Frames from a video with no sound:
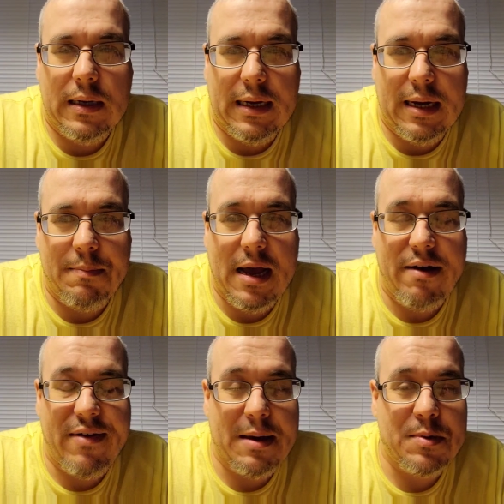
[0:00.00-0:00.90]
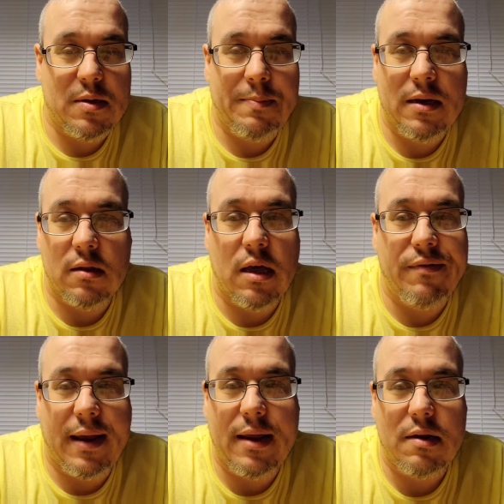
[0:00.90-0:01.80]
Um, I have absolutely been
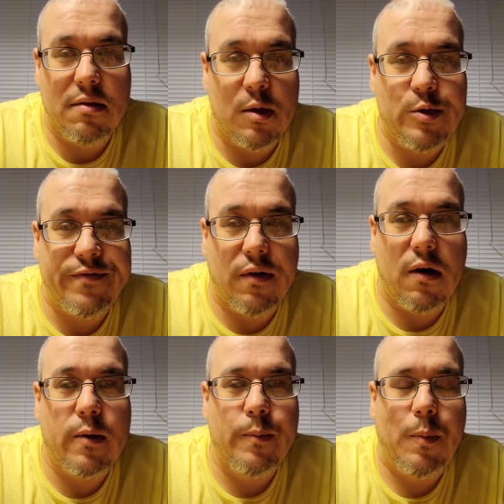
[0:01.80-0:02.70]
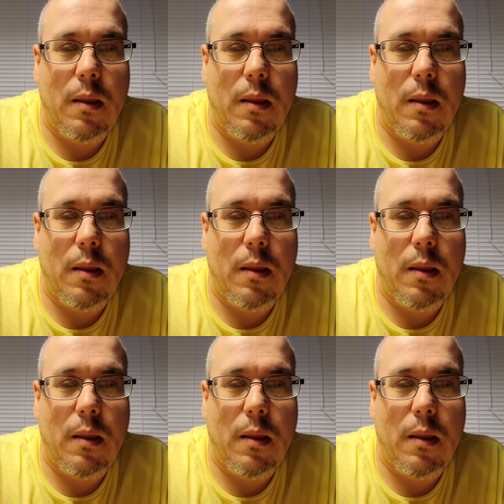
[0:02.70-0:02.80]
loving it thus far.